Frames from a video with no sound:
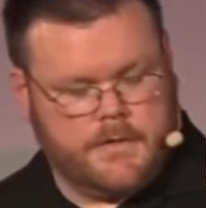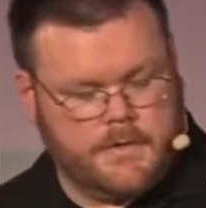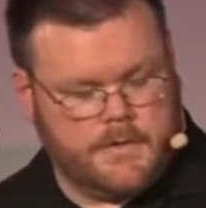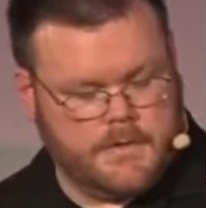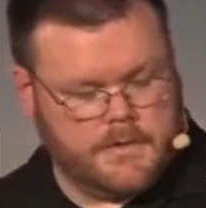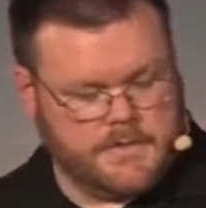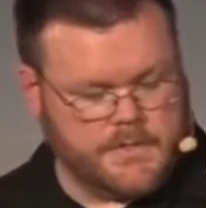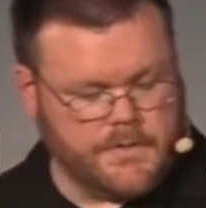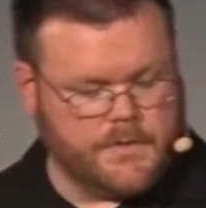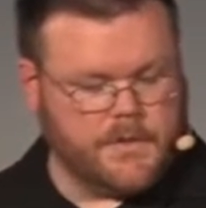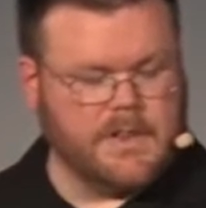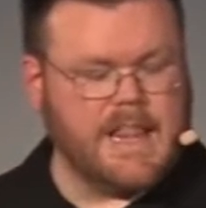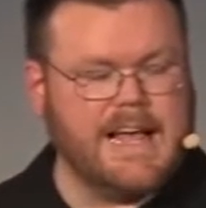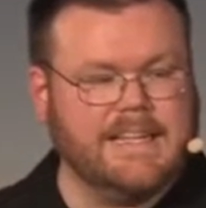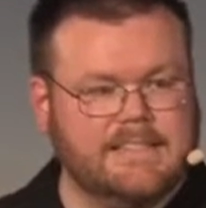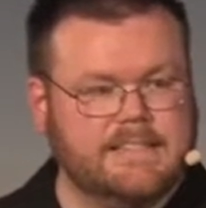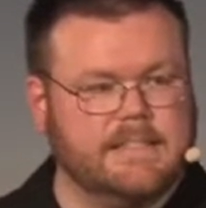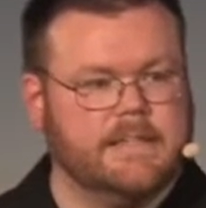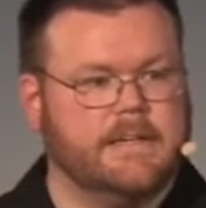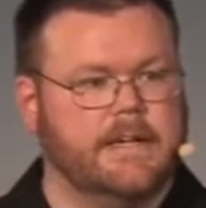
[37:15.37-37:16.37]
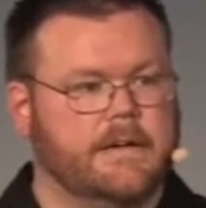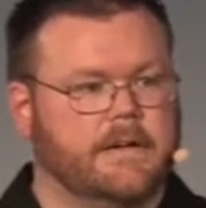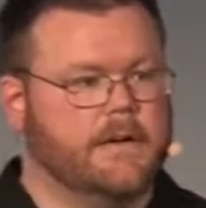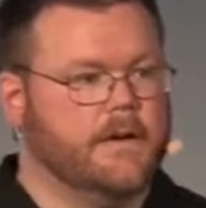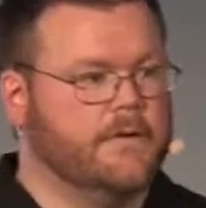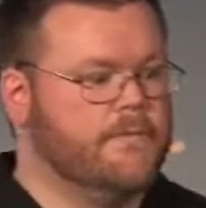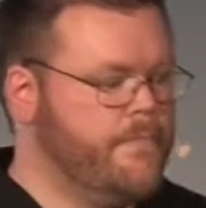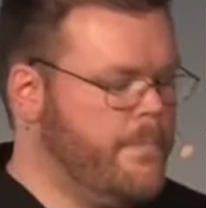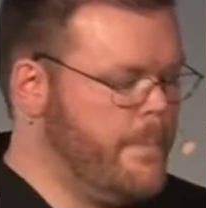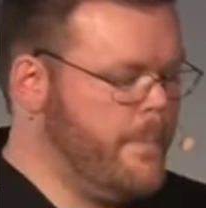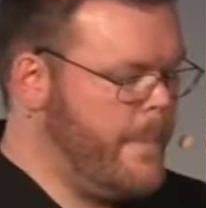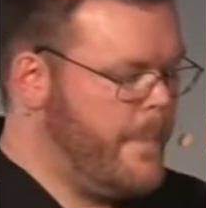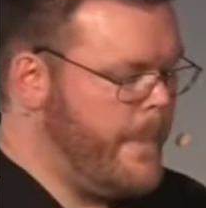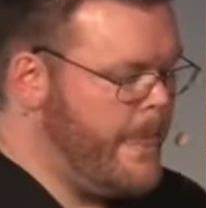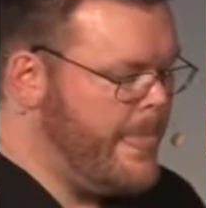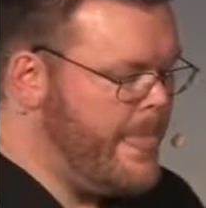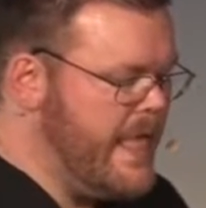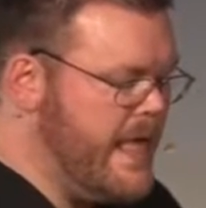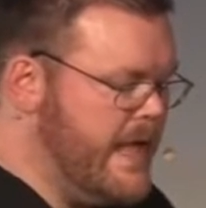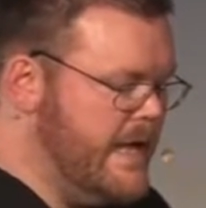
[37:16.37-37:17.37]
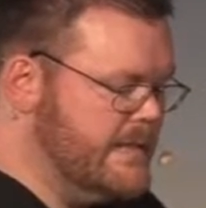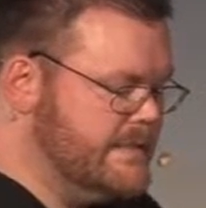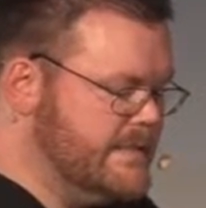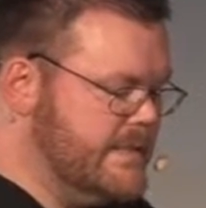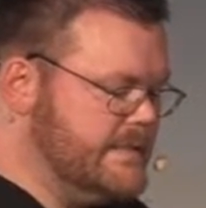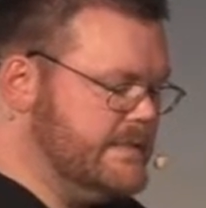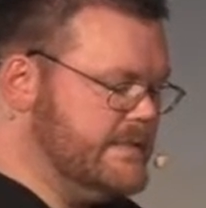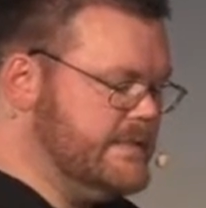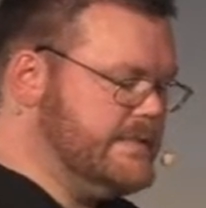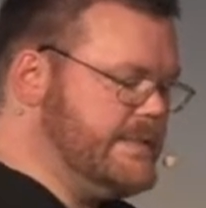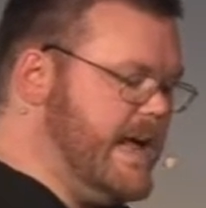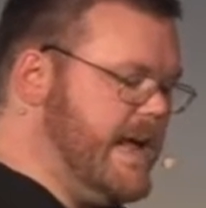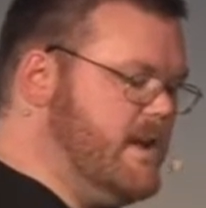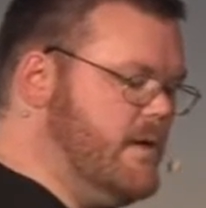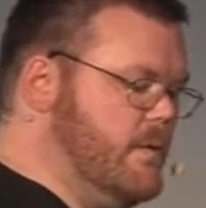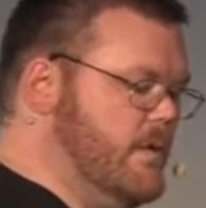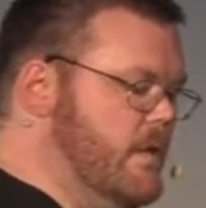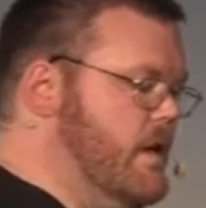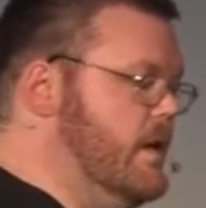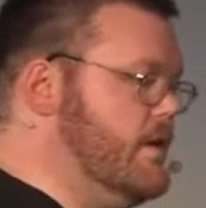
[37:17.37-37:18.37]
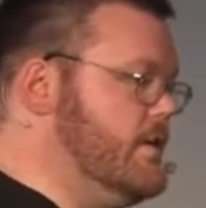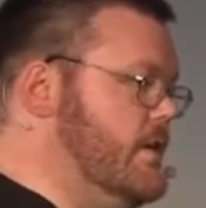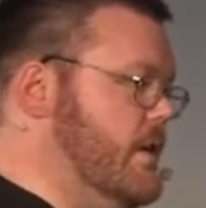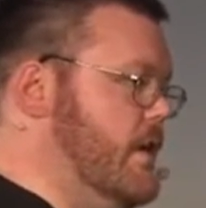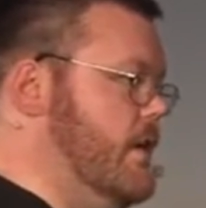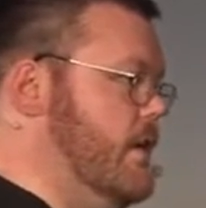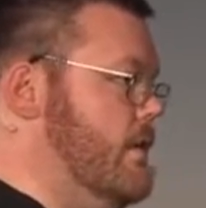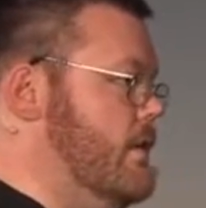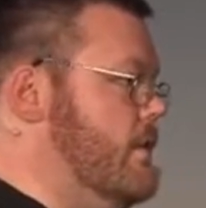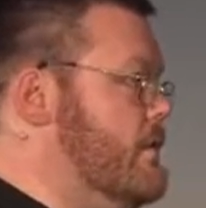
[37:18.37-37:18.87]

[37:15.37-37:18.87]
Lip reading: So the lesson here is that sustainable on-call